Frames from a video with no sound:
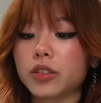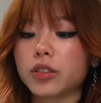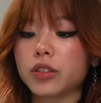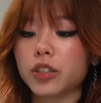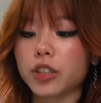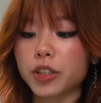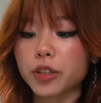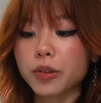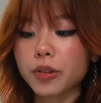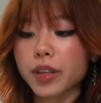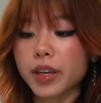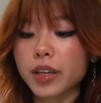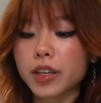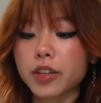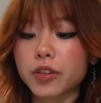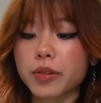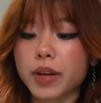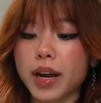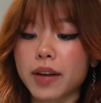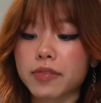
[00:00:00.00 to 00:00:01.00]
Do you think
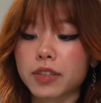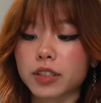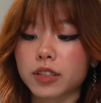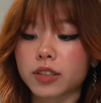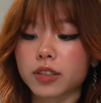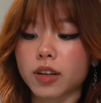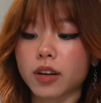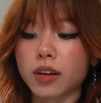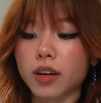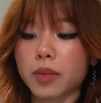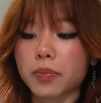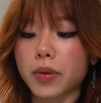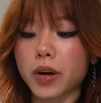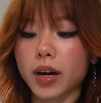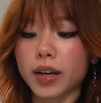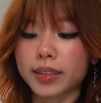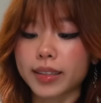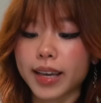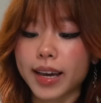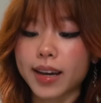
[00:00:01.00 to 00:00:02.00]
you'd ever start a
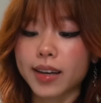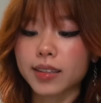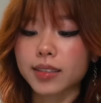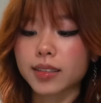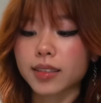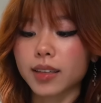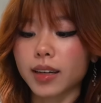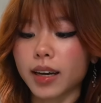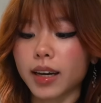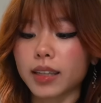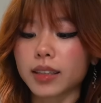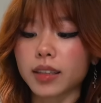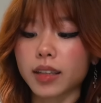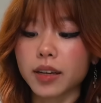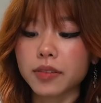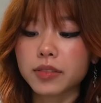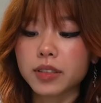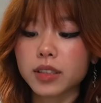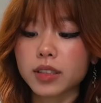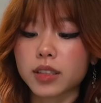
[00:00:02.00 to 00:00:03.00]
podcast? I'd
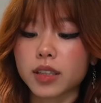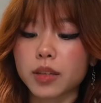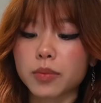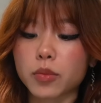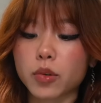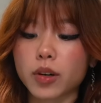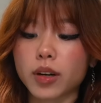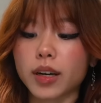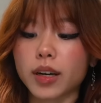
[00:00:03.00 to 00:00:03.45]
love to see more